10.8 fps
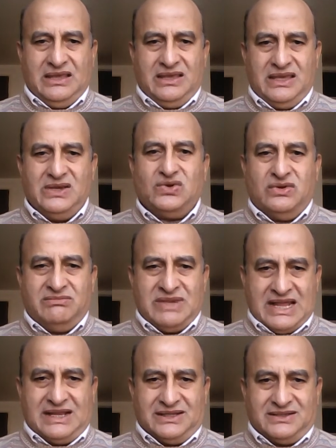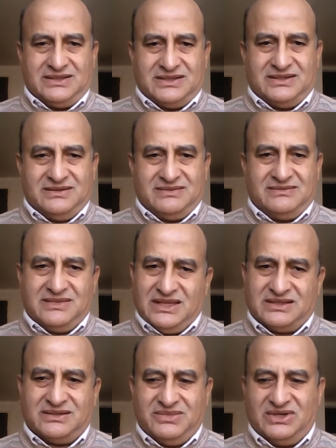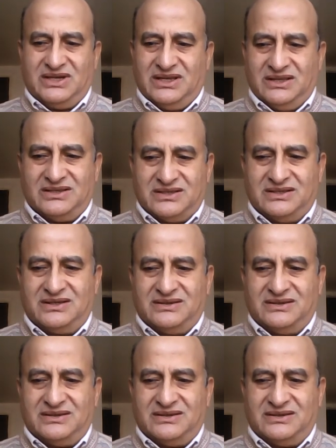He commands. Let's be realistic.